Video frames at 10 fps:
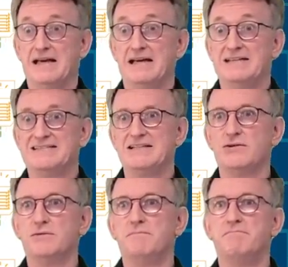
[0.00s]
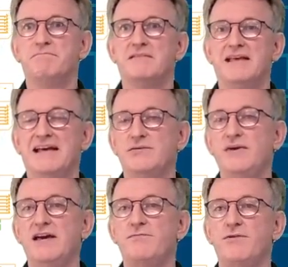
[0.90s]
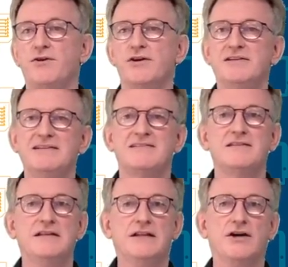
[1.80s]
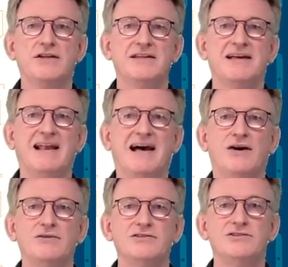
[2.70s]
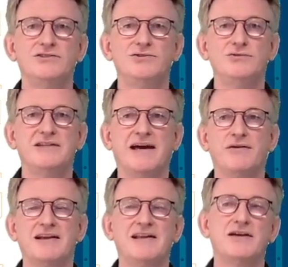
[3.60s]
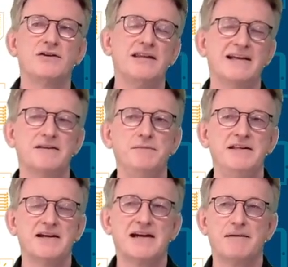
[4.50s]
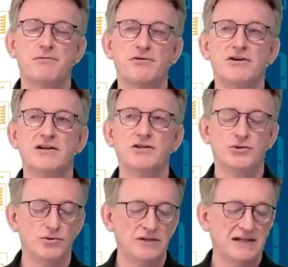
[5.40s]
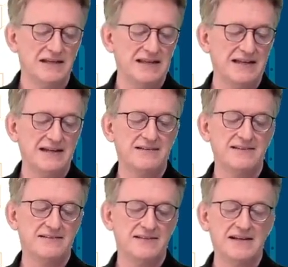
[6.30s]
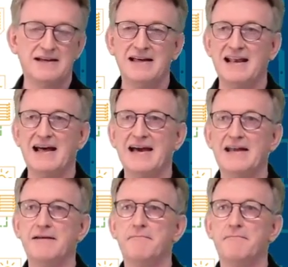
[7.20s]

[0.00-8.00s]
So, as we have learned, it's not allowed to directly connect the media coupler to that existing line.